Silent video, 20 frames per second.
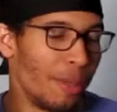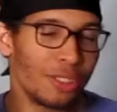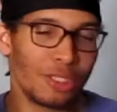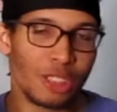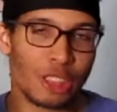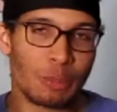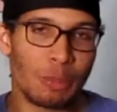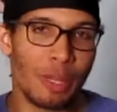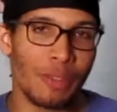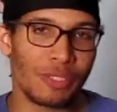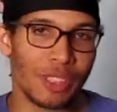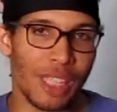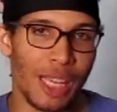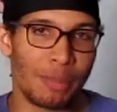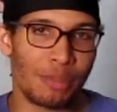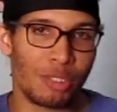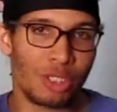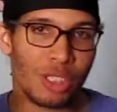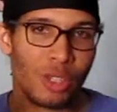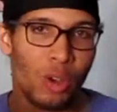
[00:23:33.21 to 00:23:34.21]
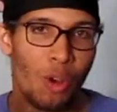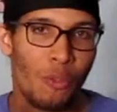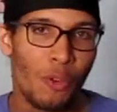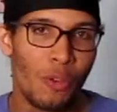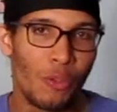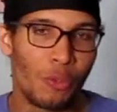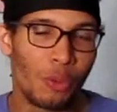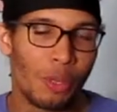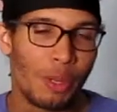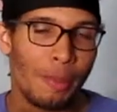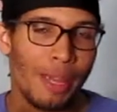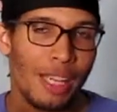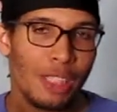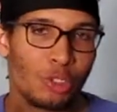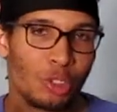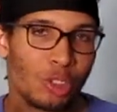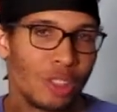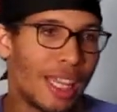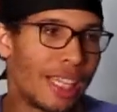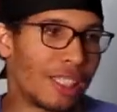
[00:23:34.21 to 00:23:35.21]
Smith type shit from the
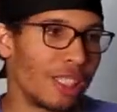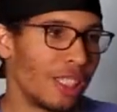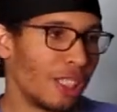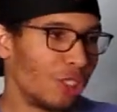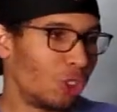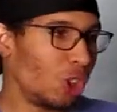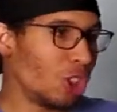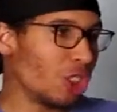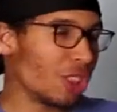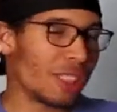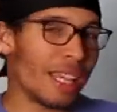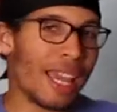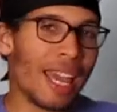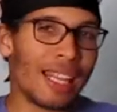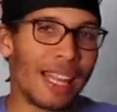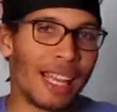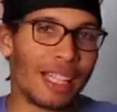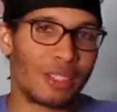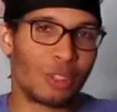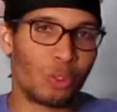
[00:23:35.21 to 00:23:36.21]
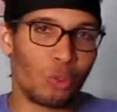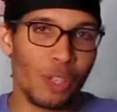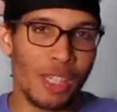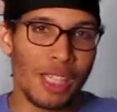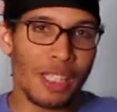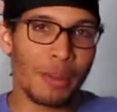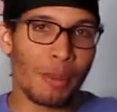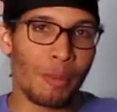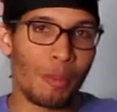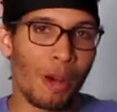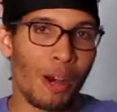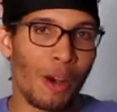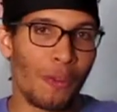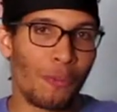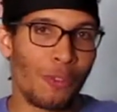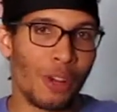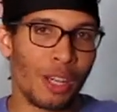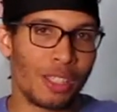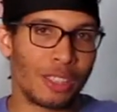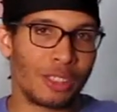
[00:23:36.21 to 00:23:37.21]
Matrix. Like, she just had like three of them
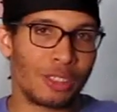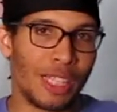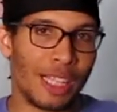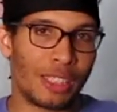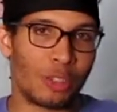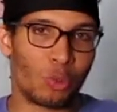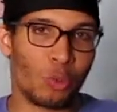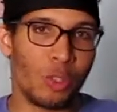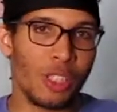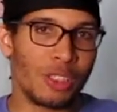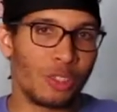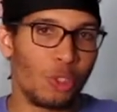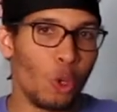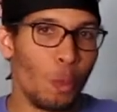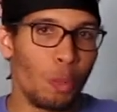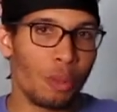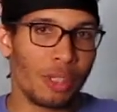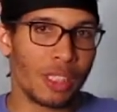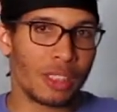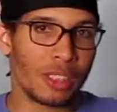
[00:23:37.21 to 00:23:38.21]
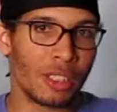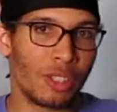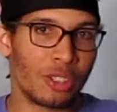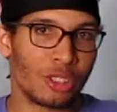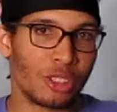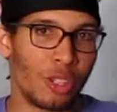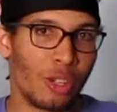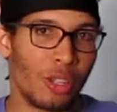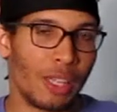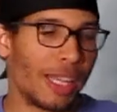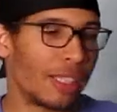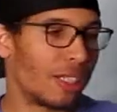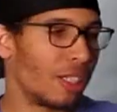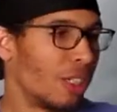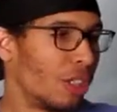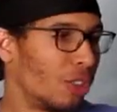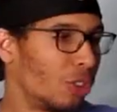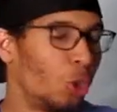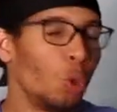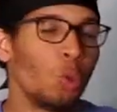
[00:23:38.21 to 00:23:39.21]
motherfuckers, like three duplicates or so, like
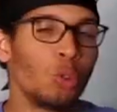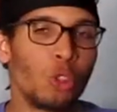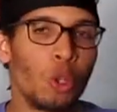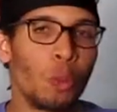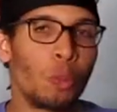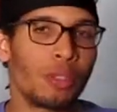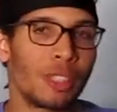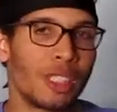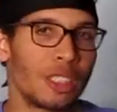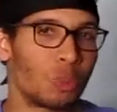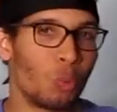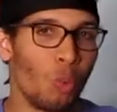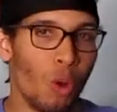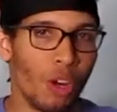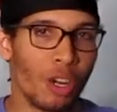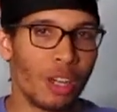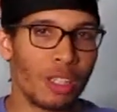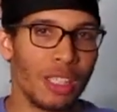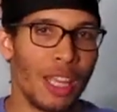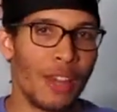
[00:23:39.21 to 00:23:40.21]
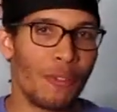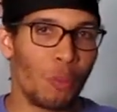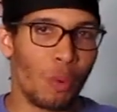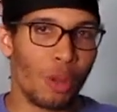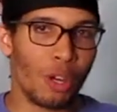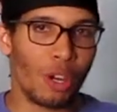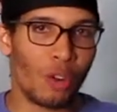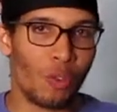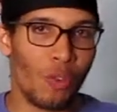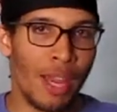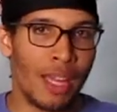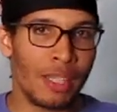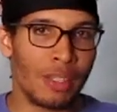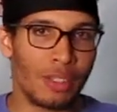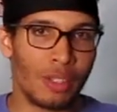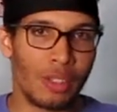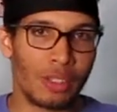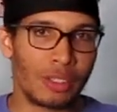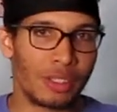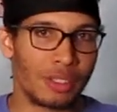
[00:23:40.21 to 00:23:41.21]
two duplicates, one on the left, one on the right
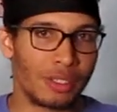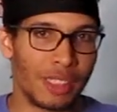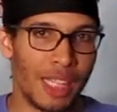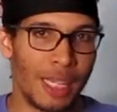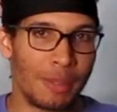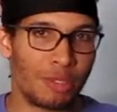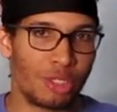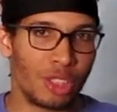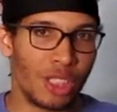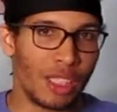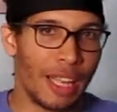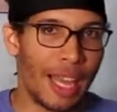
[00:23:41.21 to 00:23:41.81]
or type shit.